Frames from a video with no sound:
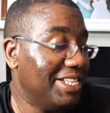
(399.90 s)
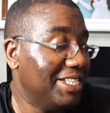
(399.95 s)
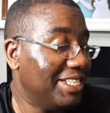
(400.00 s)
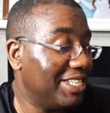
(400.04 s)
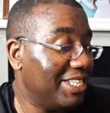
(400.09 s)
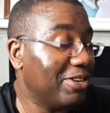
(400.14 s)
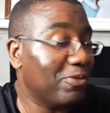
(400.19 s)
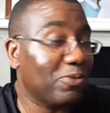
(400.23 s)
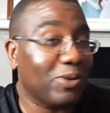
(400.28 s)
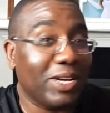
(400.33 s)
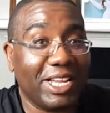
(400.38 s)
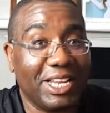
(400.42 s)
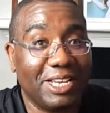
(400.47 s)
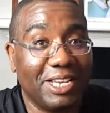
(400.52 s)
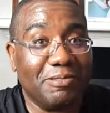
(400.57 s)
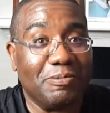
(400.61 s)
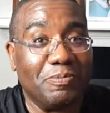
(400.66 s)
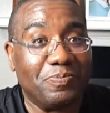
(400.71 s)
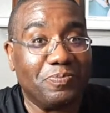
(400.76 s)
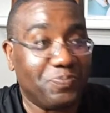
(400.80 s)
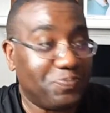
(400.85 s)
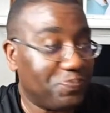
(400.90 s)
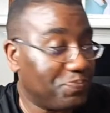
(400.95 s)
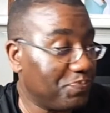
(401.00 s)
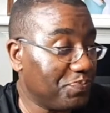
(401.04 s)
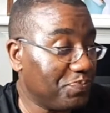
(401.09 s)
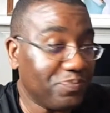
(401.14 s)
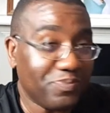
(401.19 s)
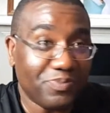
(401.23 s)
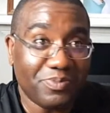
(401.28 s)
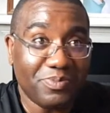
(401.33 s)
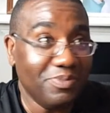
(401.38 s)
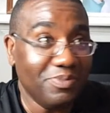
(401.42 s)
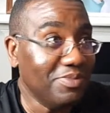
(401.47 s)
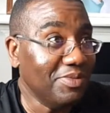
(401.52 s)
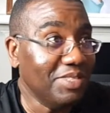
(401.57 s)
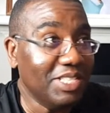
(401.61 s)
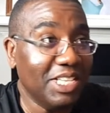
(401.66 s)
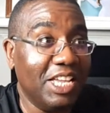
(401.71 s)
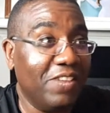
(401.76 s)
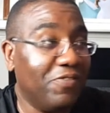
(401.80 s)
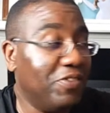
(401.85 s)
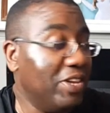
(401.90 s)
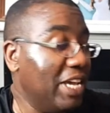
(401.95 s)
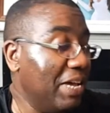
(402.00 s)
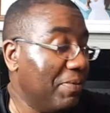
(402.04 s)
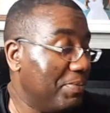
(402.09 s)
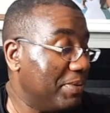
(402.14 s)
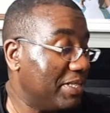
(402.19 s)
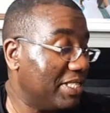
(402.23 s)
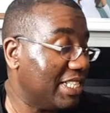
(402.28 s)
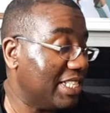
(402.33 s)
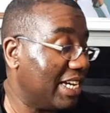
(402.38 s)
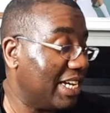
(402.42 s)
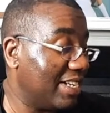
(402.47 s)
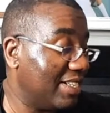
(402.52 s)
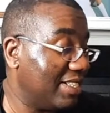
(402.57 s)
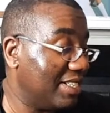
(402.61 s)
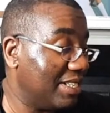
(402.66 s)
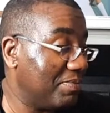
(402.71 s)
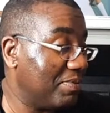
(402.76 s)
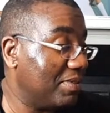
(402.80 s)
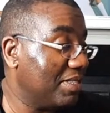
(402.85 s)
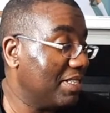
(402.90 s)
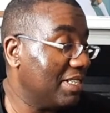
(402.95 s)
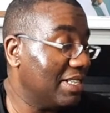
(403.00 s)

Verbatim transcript: you're right. If you haven't been stocking up,